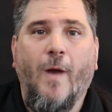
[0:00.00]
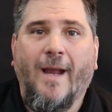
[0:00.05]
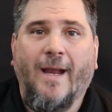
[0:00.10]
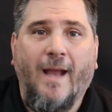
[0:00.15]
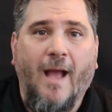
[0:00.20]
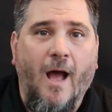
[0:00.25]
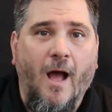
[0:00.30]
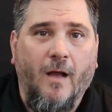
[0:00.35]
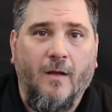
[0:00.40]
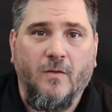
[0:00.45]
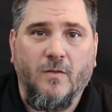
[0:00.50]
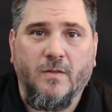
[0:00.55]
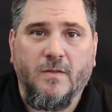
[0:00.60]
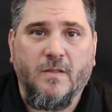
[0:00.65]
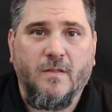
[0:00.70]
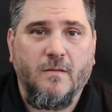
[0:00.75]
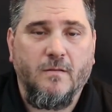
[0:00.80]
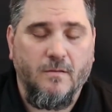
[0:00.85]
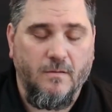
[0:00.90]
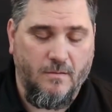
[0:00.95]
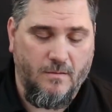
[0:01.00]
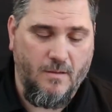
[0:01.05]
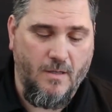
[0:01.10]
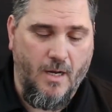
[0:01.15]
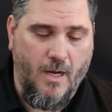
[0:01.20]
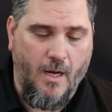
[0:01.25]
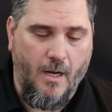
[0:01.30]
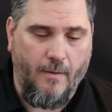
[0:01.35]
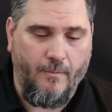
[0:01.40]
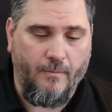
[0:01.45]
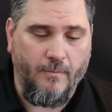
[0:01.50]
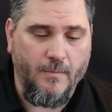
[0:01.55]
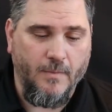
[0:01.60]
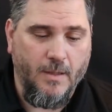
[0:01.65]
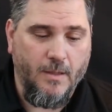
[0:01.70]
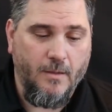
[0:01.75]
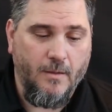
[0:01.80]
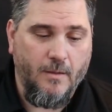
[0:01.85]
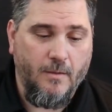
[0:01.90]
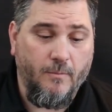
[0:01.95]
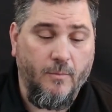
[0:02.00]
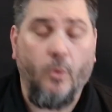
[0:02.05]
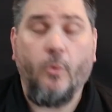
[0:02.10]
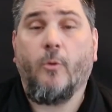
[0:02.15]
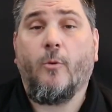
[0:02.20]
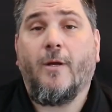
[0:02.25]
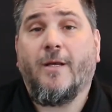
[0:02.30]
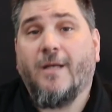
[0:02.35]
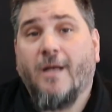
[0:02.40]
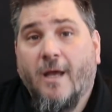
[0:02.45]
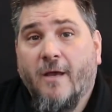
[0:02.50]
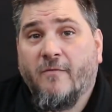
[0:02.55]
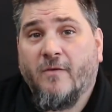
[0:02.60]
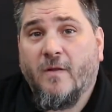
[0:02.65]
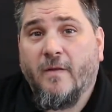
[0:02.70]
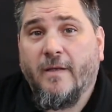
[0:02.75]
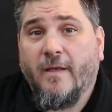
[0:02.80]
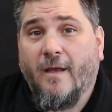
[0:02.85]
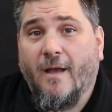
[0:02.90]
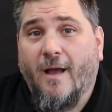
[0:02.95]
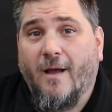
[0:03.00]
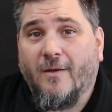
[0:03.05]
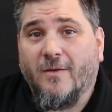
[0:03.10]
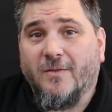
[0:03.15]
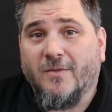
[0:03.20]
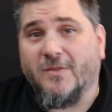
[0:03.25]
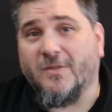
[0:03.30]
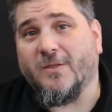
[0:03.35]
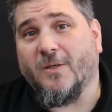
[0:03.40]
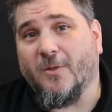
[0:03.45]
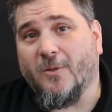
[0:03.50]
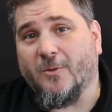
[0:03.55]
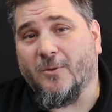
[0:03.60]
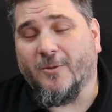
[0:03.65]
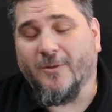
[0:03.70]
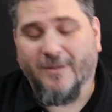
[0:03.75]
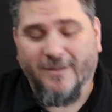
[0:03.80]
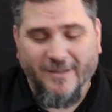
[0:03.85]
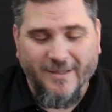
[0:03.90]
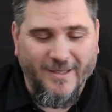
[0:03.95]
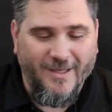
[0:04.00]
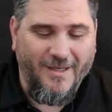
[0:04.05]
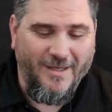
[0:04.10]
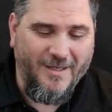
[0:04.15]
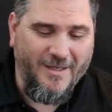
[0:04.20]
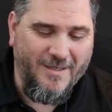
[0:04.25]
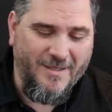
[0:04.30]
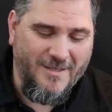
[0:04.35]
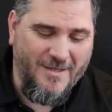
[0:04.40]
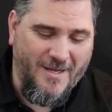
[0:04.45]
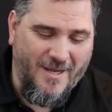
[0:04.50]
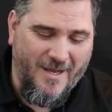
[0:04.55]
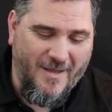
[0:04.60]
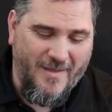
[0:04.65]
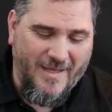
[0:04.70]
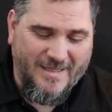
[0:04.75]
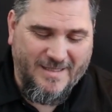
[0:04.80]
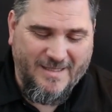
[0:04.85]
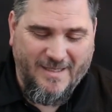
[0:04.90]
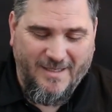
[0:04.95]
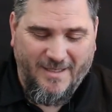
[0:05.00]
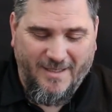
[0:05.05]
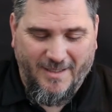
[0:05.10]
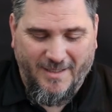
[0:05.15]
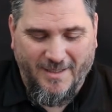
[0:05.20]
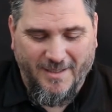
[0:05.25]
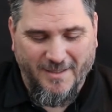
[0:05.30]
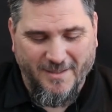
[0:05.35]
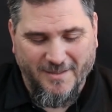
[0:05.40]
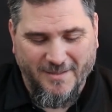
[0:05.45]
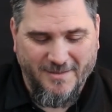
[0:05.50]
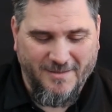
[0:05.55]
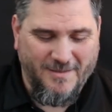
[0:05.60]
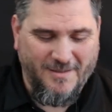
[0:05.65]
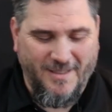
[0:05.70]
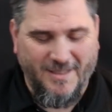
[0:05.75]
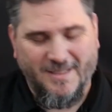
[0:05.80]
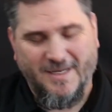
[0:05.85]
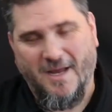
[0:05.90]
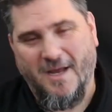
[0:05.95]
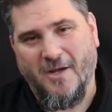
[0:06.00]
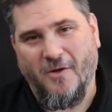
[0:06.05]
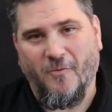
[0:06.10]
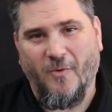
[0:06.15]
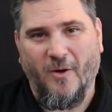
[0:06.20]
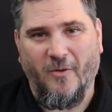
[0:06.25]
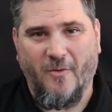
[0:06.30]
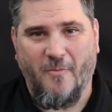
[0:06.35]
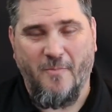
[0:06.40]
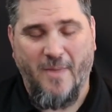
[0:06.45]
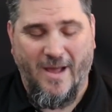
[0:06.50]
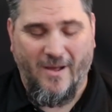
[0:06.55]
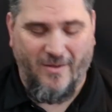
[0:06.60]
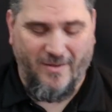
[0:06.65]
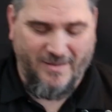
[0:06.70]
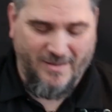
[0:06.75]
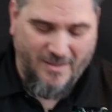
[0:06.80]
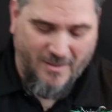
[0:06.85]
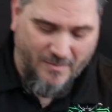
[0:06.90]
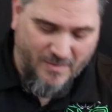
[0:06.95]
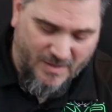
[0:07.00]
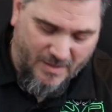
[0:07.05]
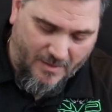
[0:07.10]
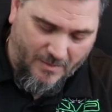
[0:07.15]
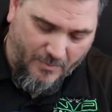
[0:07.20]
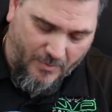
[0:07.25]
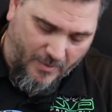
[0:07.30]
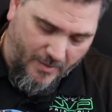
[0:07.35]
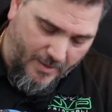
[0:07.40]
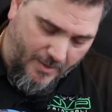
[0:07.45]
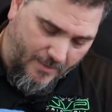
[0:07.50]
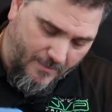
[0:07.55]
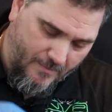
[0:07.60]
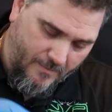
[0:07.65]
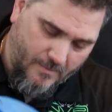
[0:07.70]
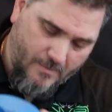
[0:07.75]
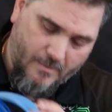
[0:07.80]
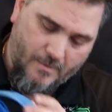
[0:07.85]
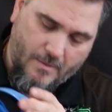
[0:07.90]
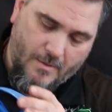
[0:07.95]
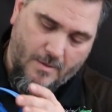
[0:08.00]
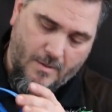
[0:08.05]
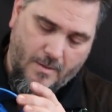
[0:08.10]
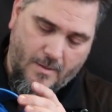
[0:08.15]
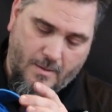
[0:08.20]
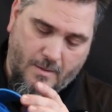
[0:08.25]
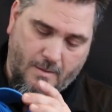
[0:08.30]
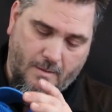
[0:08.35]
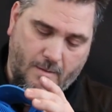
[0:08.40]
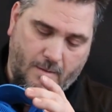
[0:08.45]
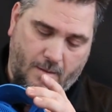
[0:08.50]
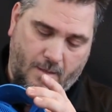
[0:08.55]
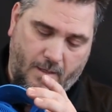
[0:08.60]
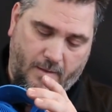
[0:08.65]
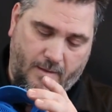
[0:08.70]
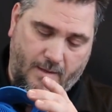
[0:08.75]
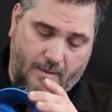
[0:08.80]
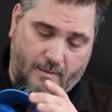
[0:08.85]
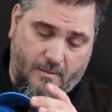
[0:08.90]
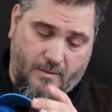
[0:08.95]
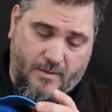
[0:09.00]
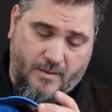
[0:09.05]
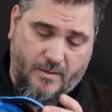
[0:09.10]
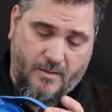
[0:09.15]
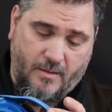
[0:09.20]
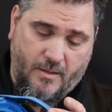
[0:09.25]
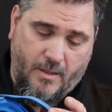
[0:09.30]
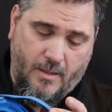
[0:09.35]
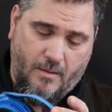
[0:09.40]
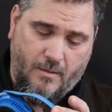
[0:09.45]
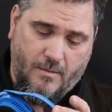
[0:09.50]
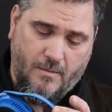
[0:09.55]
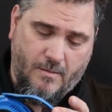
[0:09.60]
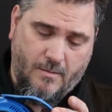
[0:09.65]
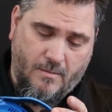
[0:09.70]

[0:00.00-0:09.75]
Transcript: wet goggles, but we want you to have clean goggles. So that's kind of where the balance comes into play. All right, that looks good.